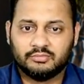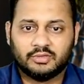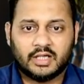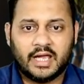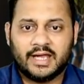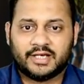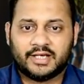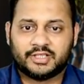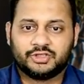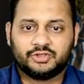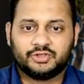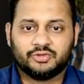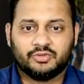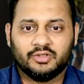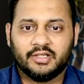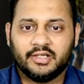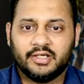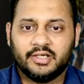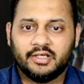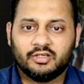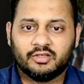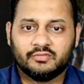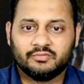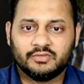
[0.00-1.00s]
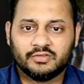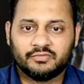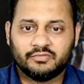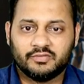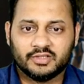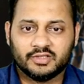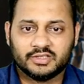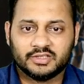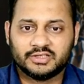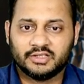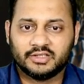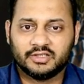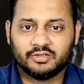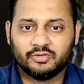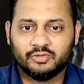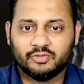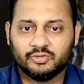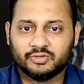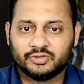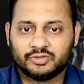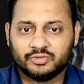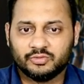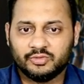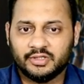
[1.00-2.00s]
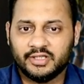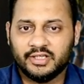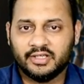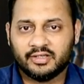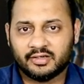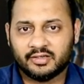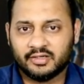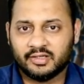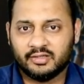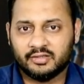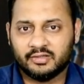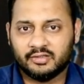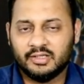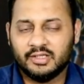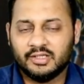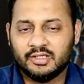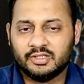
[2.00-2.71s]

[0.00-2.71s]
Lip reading: actual date of the first year goes to here.